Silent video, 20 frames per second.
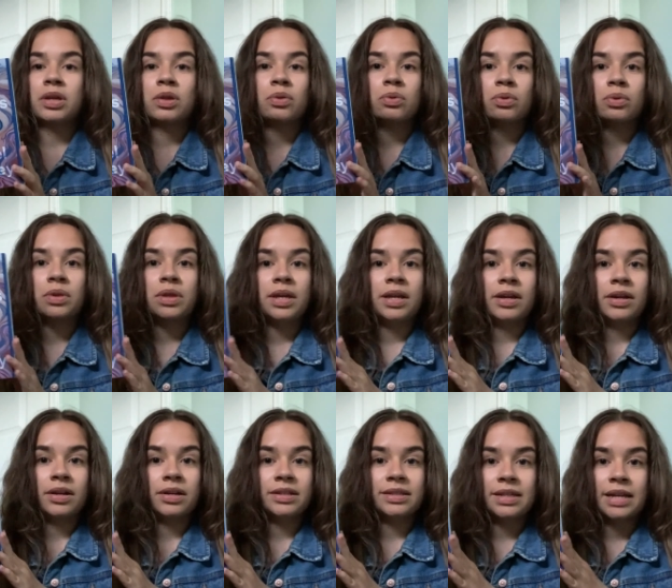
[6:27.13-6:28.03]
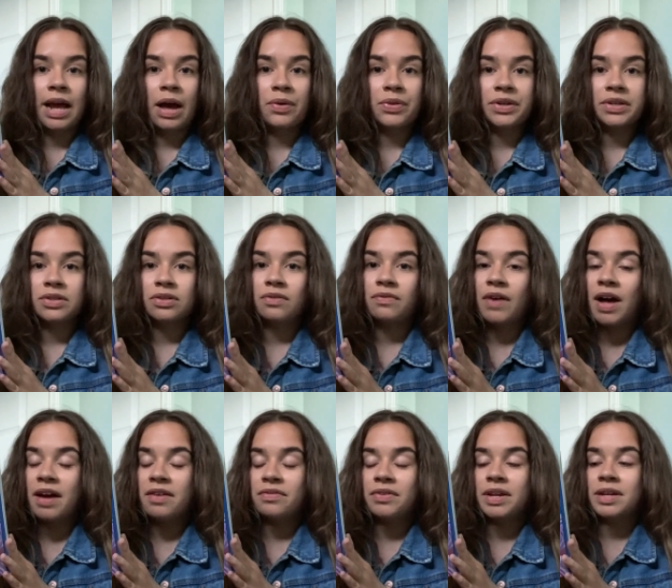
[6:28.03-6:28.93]
through the years and how they
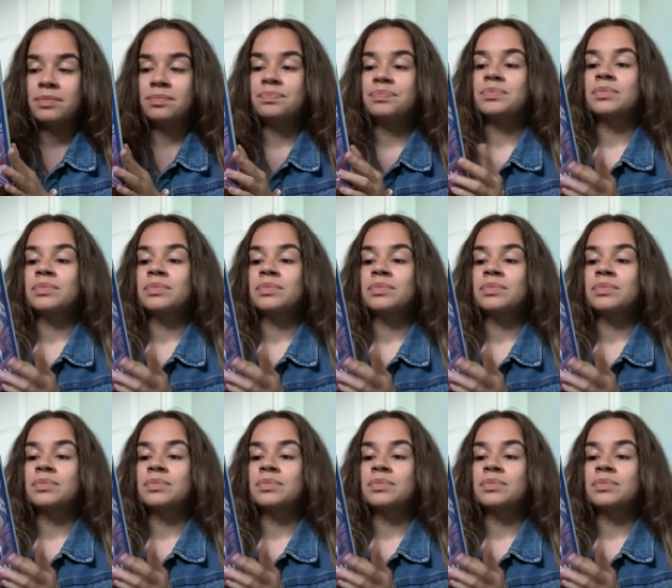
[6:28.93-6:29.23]
survive it.